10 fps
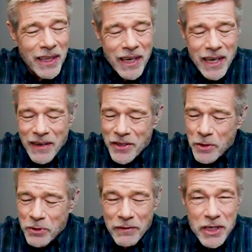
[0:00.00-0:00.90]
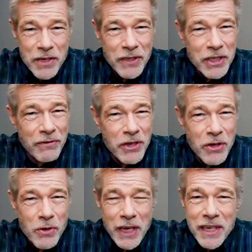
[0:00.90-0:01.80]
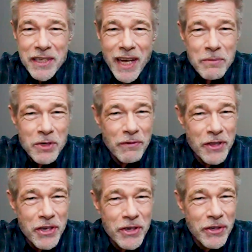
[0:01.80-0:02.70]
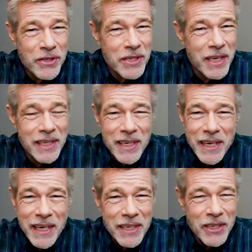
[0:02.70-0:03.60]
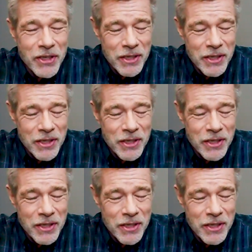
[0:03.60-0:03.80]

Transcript: I had the privilege of interviewing you many times over the years, and